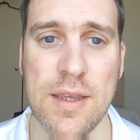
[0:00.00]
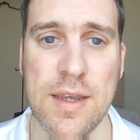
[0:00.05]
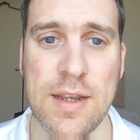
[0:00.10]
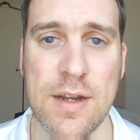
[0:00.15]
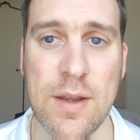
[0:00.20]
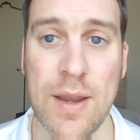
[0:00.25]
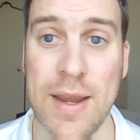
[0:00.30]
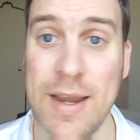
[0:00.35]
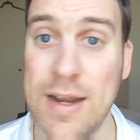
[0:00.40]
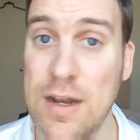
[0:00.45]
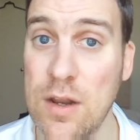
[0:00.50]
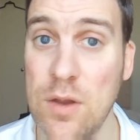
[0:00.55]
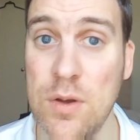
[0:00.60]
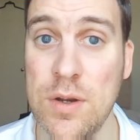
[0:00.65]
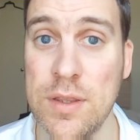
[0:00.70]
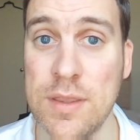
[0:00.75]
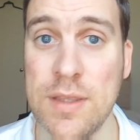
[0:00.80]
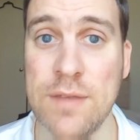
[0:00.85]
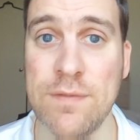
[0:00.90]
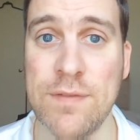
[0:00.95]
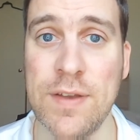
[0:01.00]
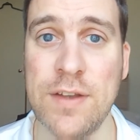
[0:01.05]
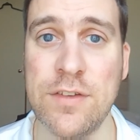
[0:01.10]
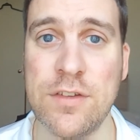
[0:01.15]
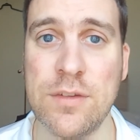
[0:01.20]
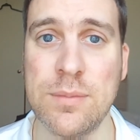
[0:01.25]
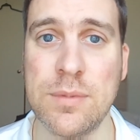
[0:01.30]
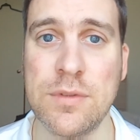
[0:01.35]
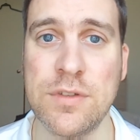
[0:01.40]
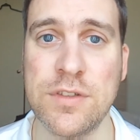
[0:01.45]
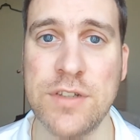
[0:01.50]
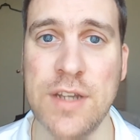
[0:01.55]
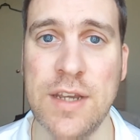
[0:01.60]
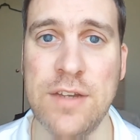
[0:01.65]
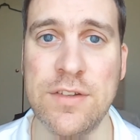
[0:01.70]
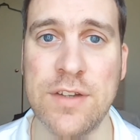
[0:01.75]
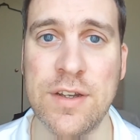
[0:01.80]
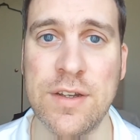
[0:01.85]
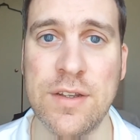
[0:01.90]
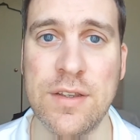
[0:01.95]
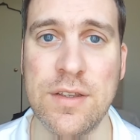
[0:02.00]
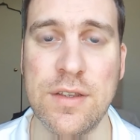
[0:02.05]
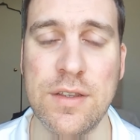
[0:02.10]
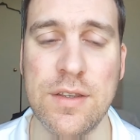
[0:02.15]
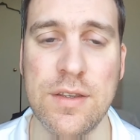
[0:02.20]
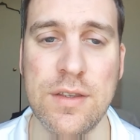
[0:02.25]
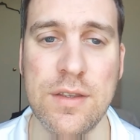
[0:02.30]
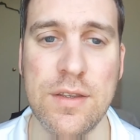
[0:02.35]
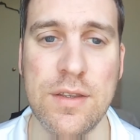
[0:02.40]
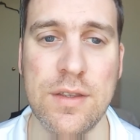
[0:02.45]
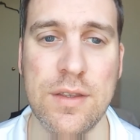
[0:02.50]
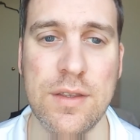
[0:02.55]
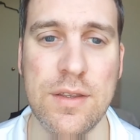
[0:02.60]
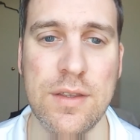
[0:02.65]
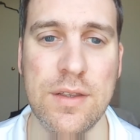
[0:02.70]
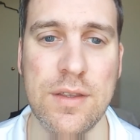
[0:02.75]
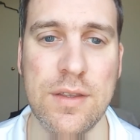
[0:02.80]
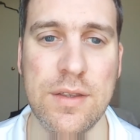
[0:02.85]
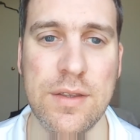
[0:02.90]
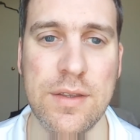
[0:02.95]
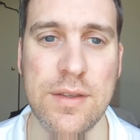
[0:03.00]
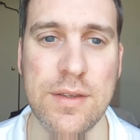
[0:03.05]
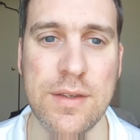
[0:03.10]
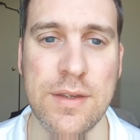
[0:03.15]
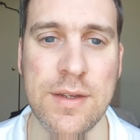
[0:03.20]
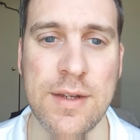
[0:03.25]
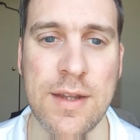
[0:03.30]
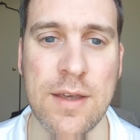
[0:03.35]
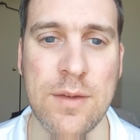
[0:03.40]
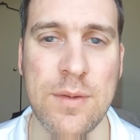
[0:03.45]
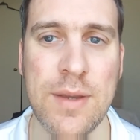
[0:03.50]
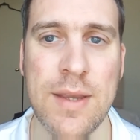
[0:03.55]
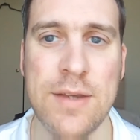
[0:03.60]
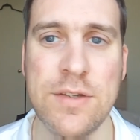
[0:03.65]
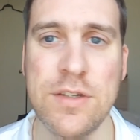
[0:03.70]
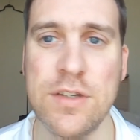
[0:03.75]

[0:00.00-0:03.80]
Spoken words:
You know, including the invincible season. You know,